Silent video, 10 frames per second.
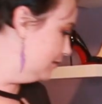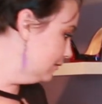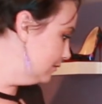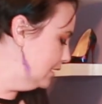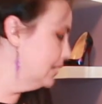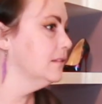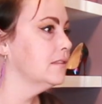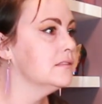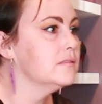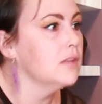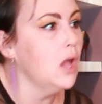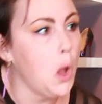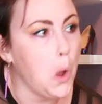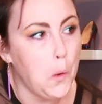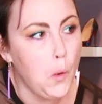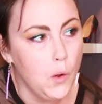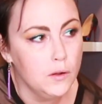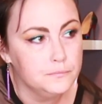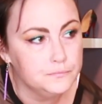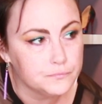Alright, so
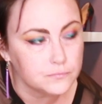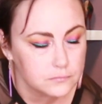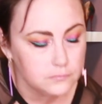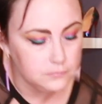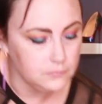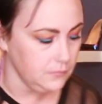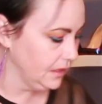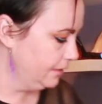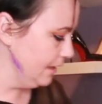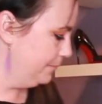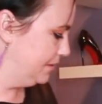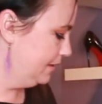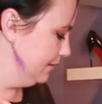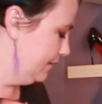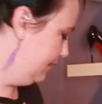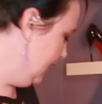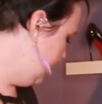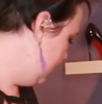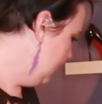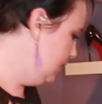that being
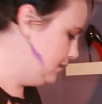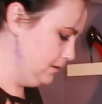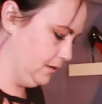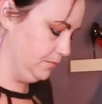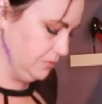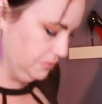said, I'm